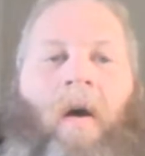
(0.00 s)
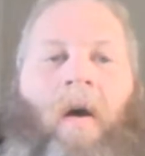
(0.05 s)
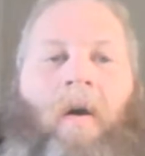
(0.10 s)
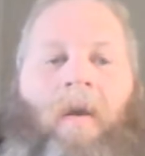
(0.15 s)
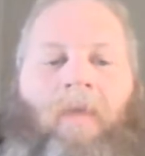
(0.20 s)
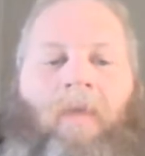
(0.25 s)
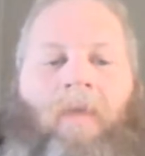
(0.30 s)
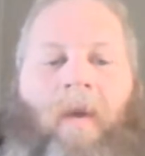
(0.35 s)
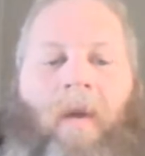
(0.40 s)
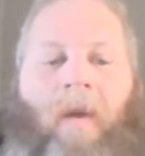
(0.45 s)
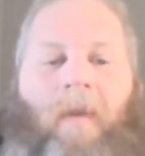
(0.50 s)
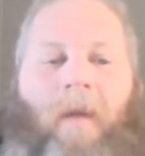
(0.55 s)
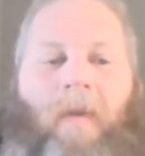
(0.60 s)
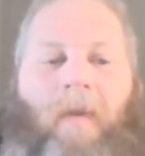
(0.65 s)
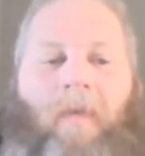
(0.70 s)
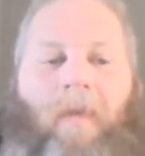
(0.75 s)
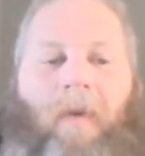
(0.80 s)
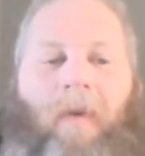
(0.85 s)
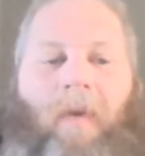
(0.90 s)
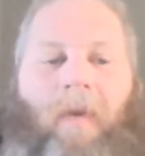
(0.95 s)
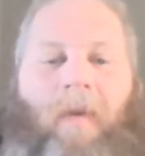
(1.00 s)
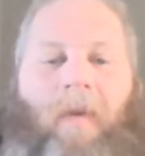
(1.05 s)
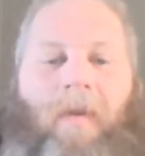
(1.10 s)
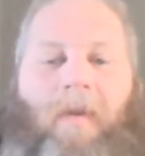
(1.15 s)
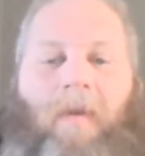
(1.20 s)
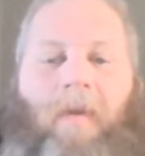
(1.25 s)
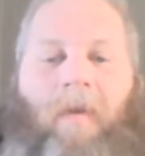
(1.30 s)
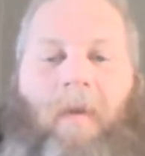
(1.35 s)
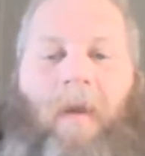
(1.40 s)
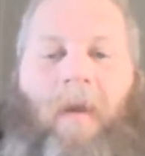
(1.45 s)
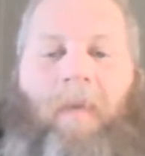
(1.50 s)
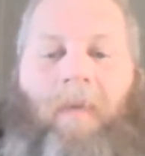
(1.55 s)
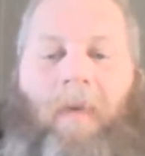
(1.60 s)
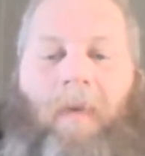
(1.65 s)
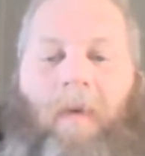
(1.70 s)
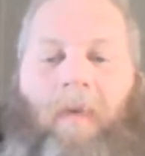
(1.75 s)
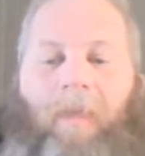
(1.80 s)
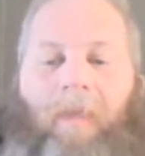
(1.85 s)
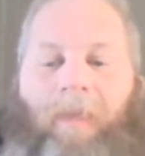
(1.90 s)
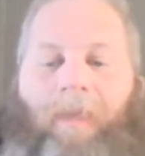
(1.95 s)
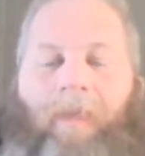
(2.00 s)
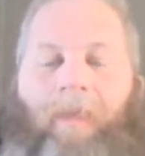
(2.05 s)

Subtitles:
If not, that's fine. Totally up to you.